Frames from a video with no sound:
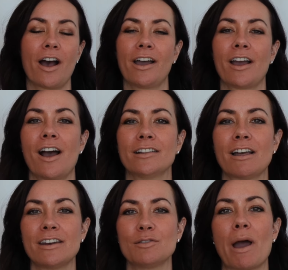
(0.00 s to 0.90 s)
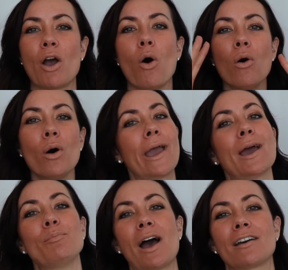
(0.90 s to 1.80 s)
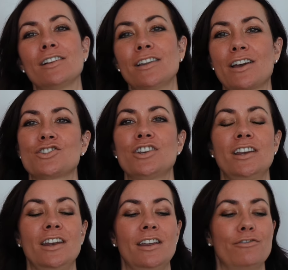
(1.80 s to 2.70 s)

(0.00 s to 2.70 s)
I highlighted my whole handbag collection